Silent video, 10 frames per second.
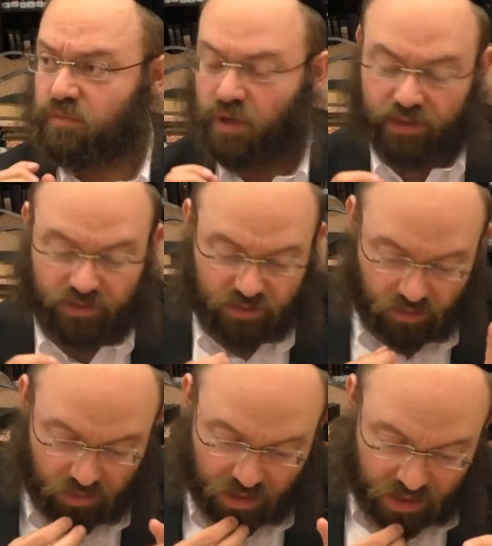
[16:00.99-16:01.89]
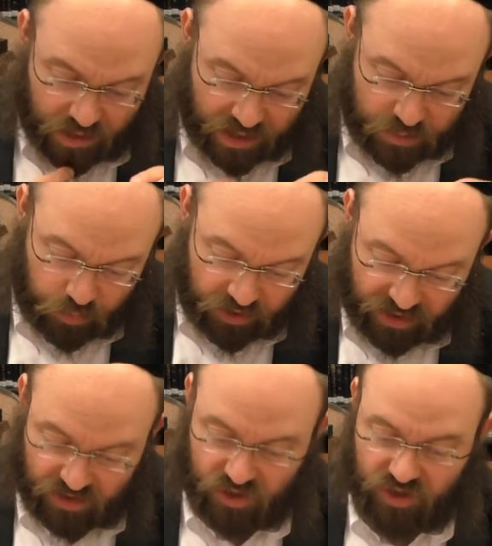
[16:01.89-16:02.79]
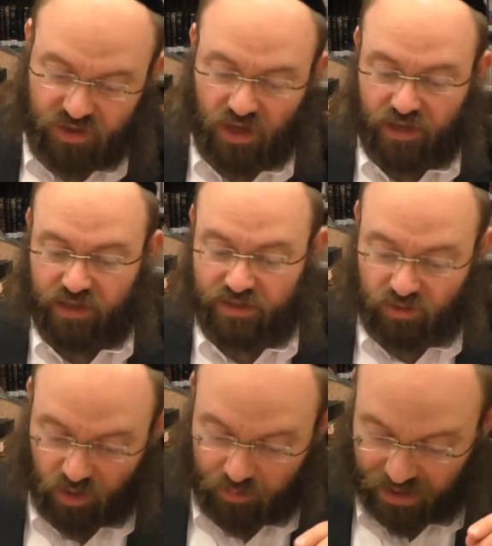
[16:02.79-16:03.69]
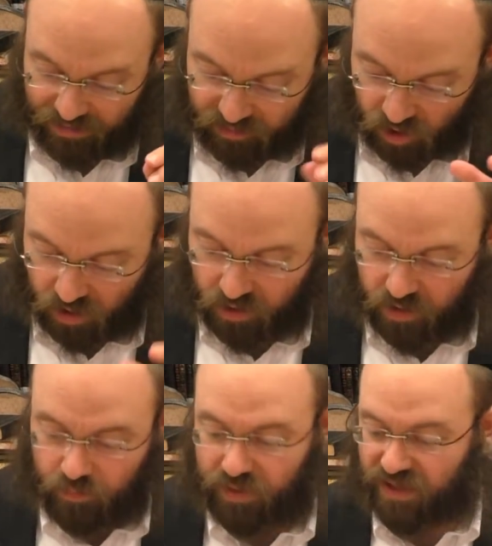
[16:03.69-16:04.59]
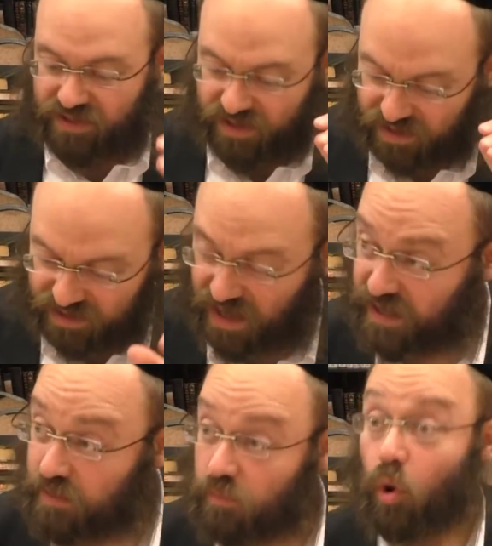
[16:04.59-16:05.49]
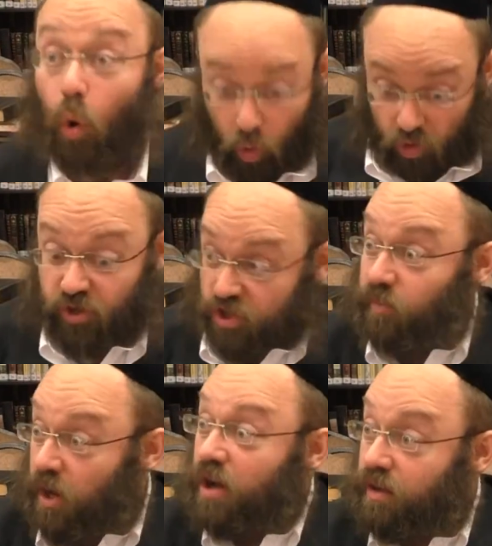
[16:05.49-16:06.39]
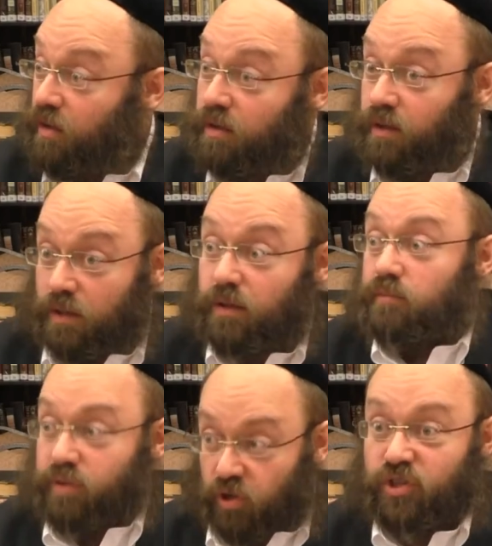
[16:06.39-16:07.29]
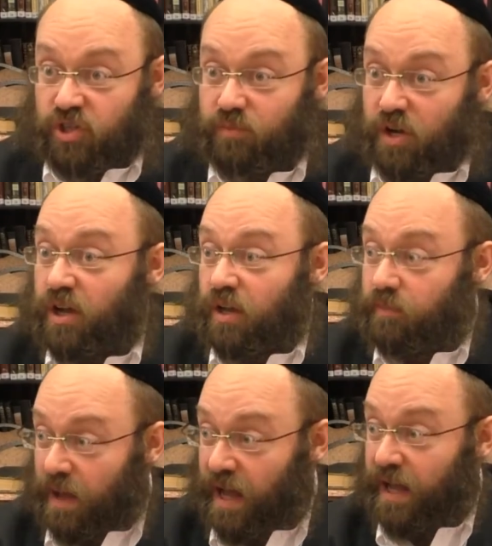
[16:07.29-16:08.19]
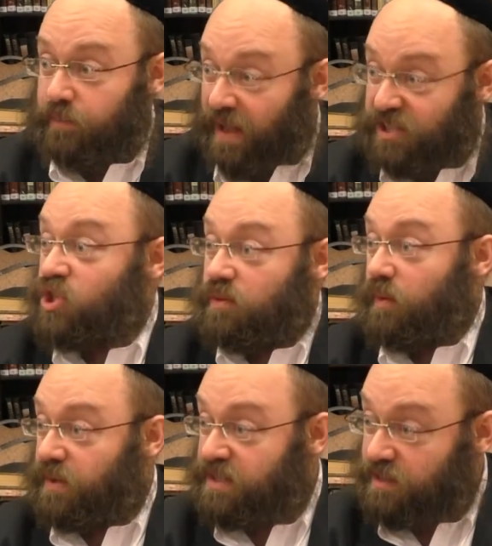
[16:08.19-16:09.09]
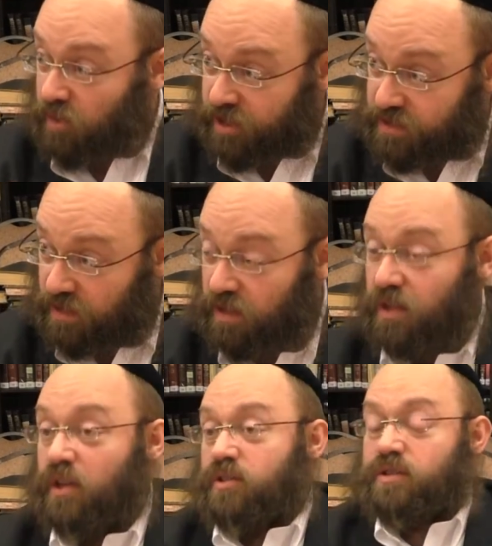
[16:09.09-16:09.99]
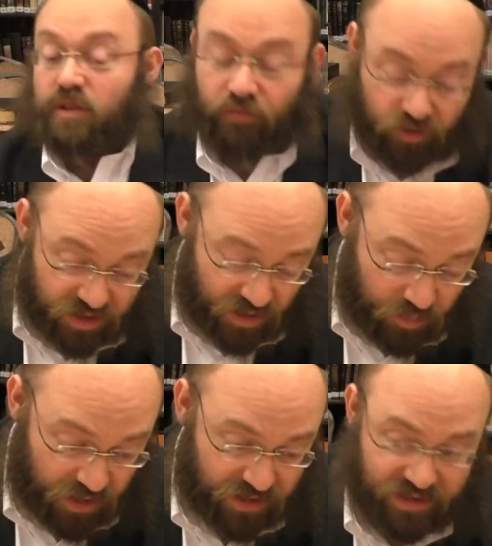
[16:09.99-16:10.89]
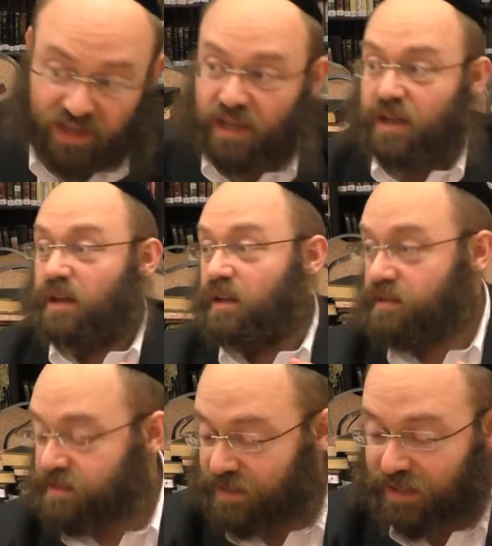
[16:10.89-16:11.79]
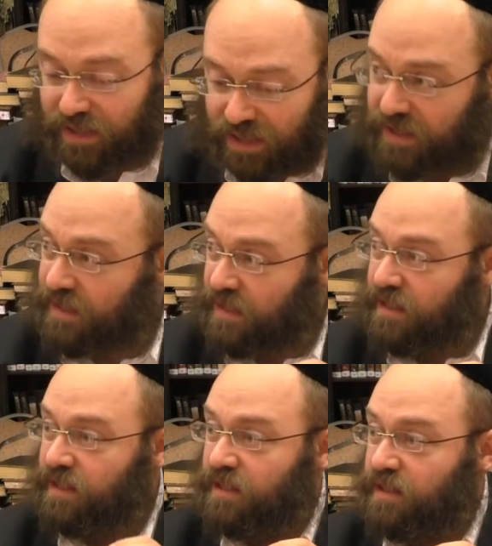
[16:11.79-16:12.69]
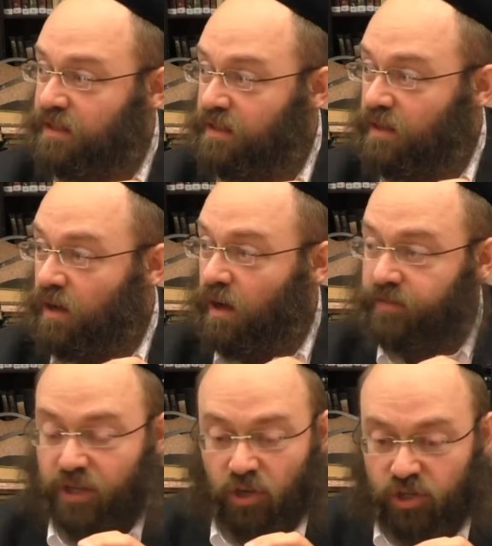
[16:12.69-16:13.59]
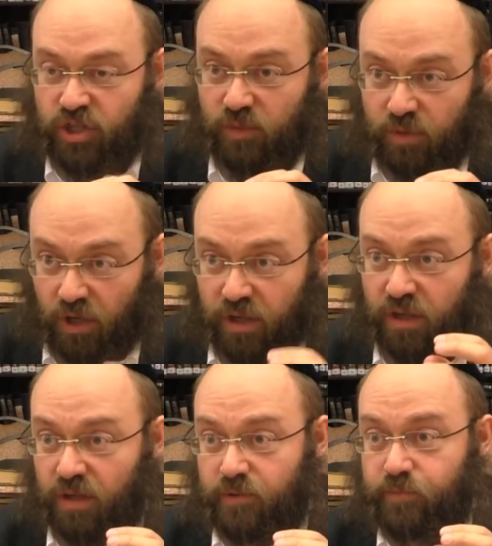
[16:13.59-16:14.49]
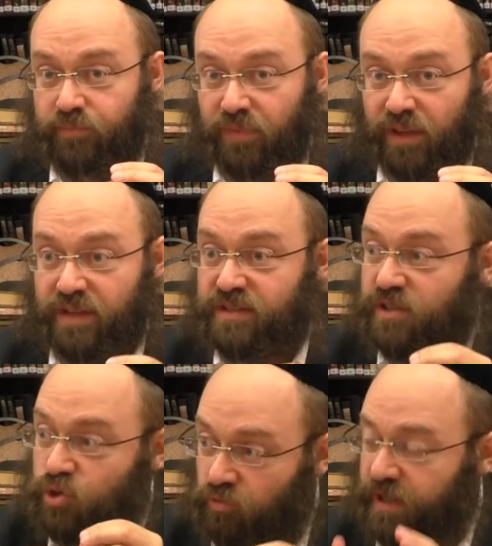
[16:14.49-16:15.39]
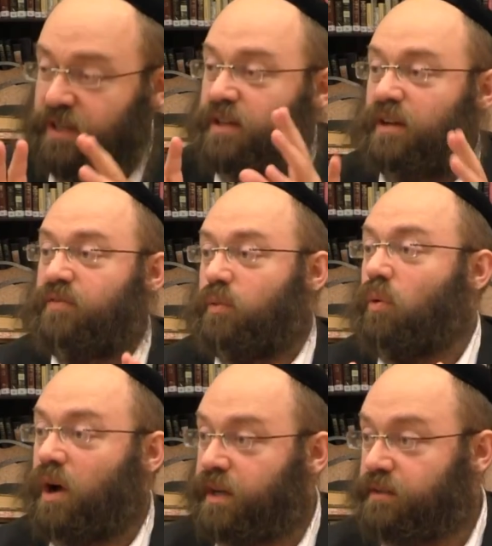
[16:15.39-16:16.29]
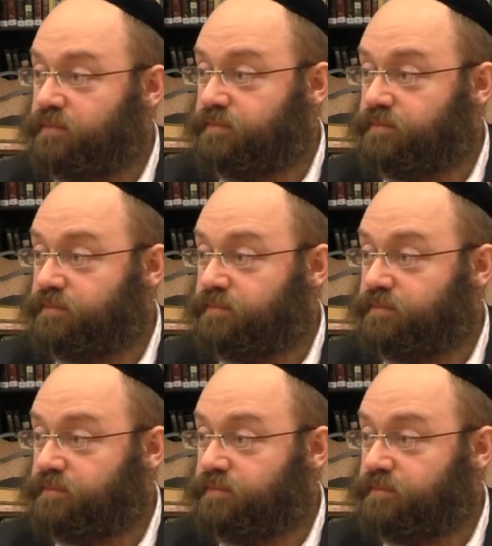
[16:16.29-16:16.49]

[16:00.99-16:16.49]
wine. So let's put Kiddush aside. Let's talk about Havdalah, Bichas Chasanim, or Koish Bracha. Koish Bracha by benching by Bichas So the first opinion says the Iked Inyan of the Koish Bracha is the drinking of the wine.